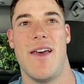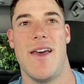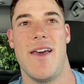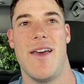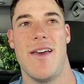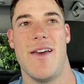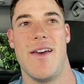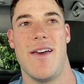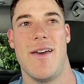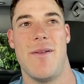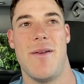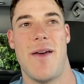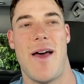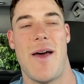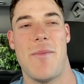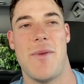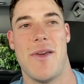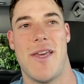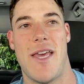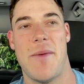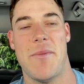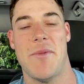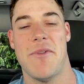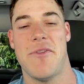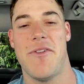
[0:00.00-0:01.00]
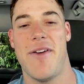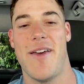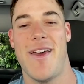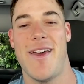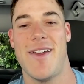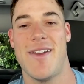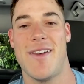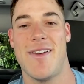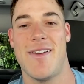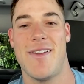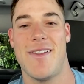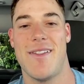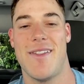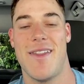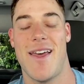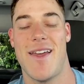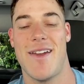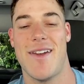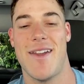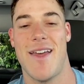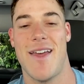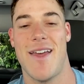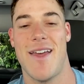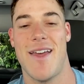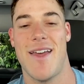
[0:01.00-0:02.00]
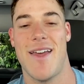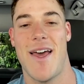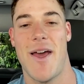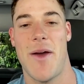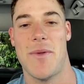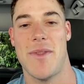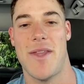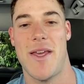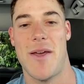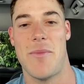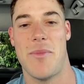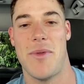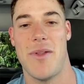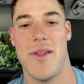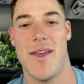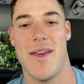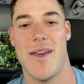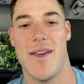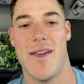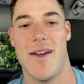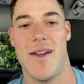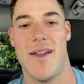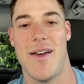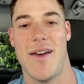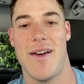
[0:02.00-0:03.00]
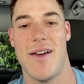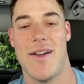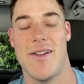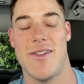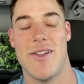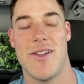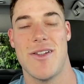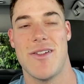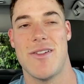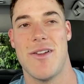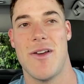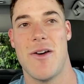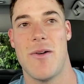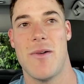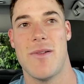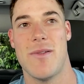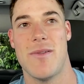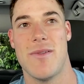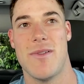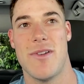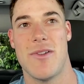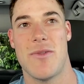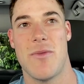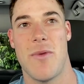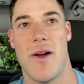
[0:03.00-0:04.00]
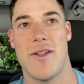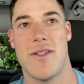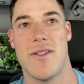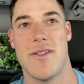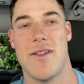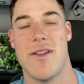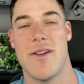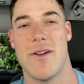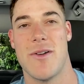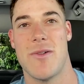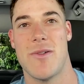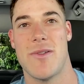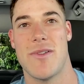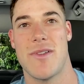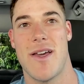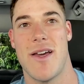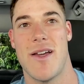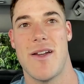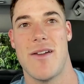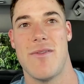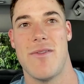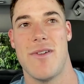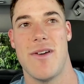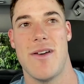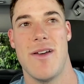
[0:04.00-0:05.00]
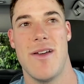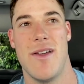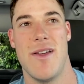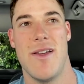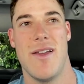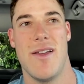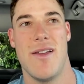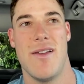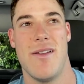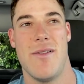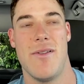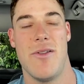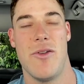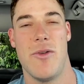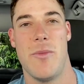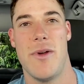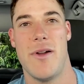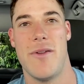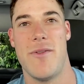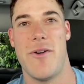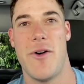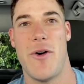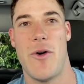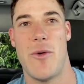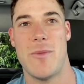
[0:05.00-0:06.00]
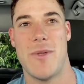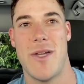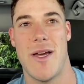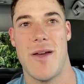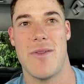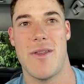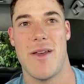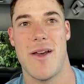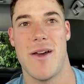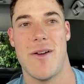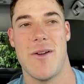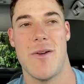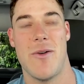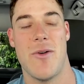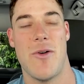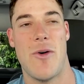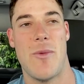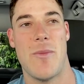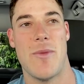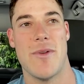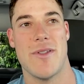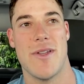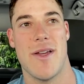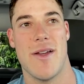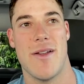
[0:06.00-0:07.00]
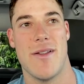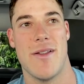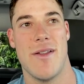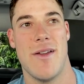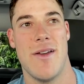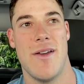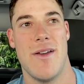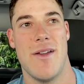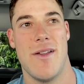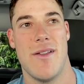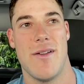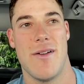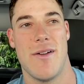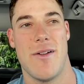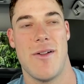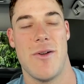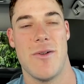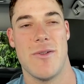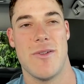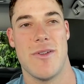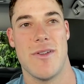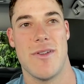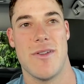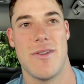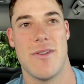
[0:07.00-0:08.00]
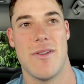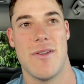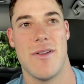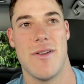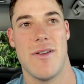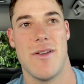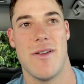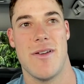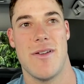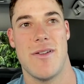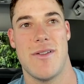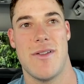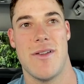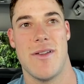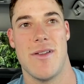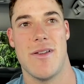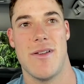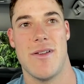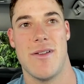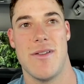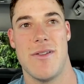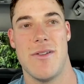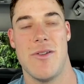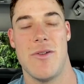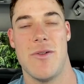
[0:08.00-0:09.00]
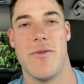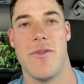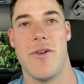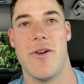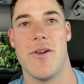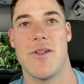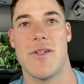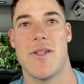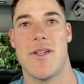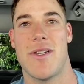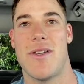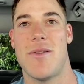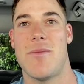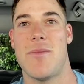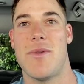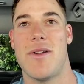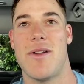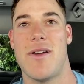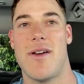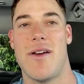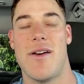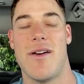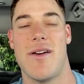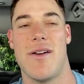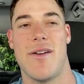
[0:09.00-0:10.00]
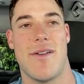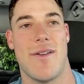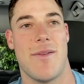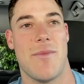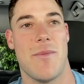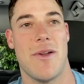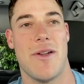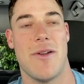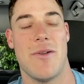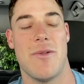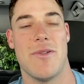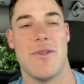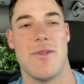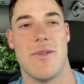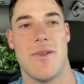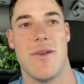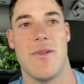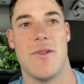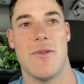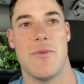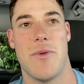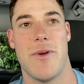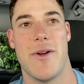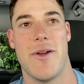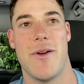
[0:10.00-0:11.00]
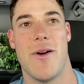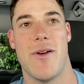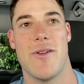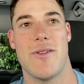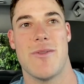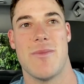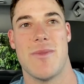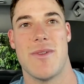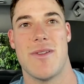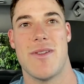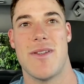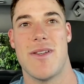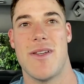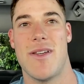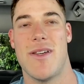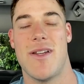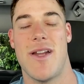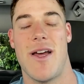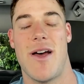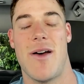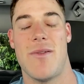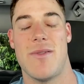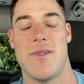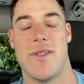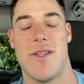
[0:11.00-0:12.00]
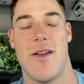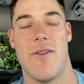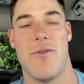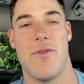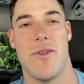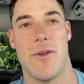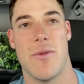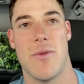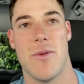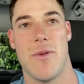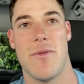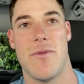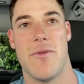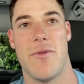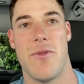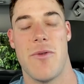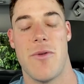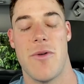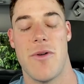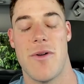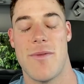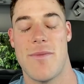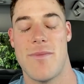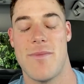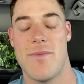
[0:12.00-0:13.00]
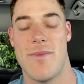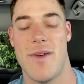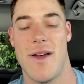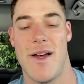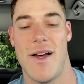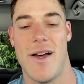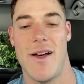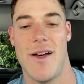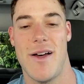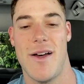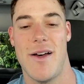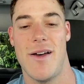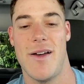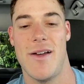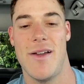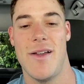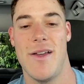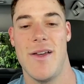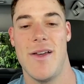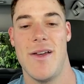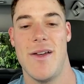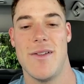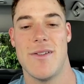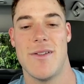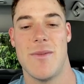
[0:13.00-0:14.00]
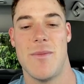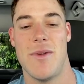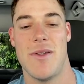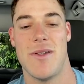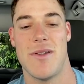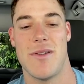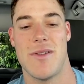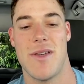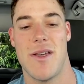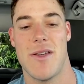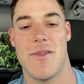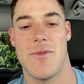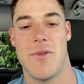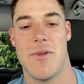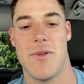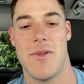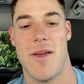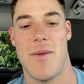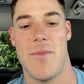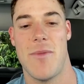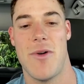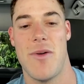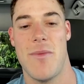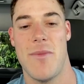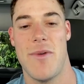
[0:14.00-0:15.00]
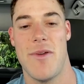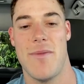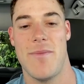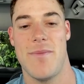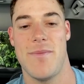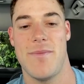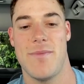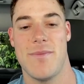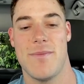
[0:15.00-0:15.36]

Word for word: I became a fan that night when they played, just watching Nichols, kind of a little bit of a hometown thing. I know Homa's not the closest to the university, but it was pretty awesome to see, and I was definitely rooting for him to be successful in that moment.